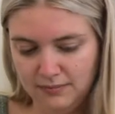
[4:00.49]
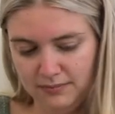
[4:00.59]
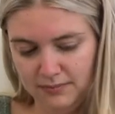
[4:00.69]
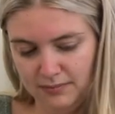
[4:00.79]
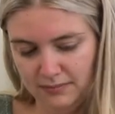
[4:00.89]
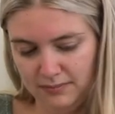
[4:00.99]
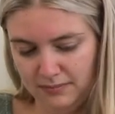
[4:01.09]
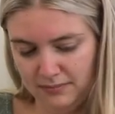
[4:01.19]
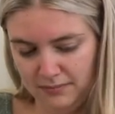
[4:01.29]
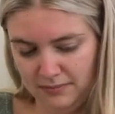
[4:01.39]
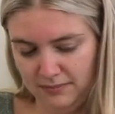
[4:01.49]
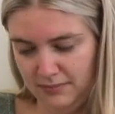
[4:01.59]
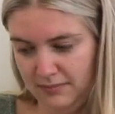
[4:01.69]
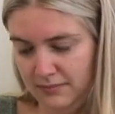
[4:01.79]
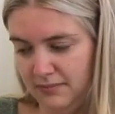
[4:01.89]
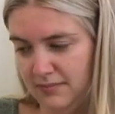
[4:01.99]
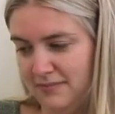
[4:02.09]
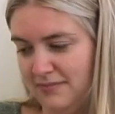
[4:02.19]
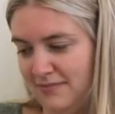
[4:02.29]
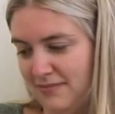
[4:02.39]

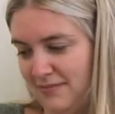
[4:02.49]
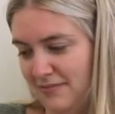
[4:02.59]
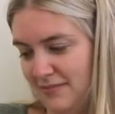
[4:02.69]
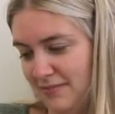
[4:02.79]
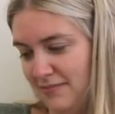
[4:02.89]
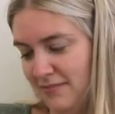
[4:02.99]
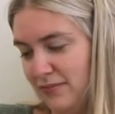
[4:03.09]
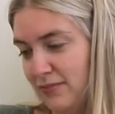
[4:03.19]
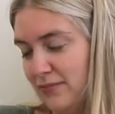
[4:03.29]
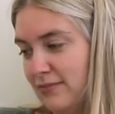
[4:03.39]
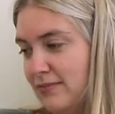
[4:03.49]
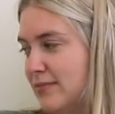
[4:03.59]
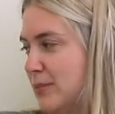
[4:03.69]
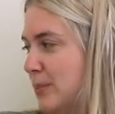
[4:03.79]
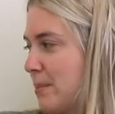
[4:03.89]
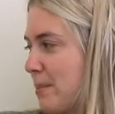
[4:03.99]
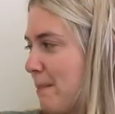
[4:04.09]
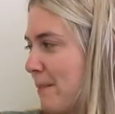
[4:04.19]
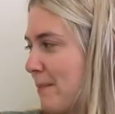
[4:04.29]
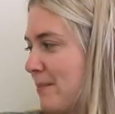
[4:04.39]

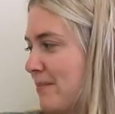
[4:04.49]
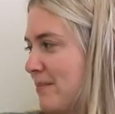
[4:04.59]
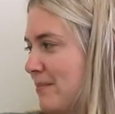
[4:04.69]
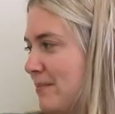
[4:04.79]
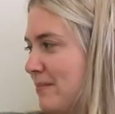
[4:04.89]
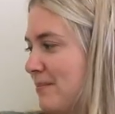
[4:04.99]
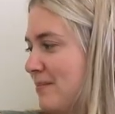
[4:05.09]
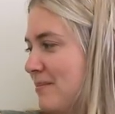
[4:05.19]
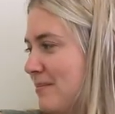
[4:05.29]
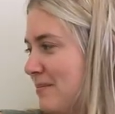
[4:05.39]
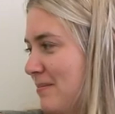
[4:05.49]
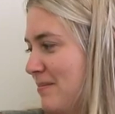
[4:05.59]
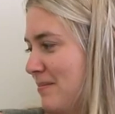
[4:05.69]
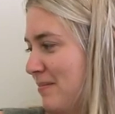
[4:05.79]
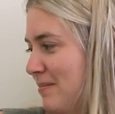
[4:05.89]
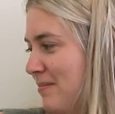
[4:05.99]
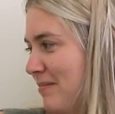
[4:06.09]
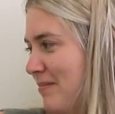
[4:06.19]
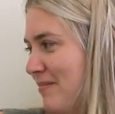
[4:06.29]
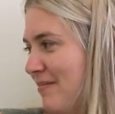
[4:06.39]

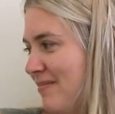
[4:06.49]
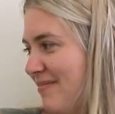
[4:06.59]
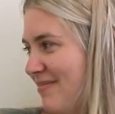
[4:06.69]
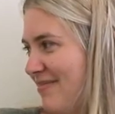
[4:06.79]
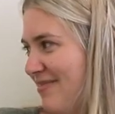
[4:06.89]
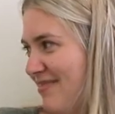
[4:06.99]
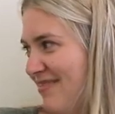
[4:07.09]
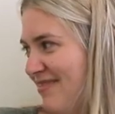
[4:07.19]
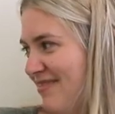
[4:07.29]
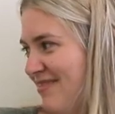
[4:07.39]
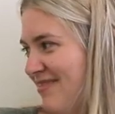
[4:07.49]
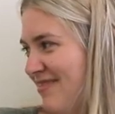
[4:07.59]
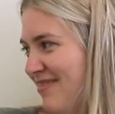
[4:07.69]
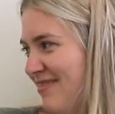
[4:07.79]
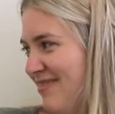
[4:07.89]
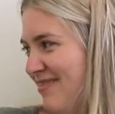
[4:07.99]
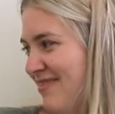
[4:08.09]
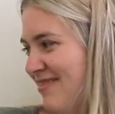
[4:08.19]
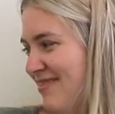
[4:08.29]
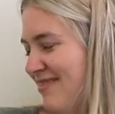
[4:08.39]
(silent)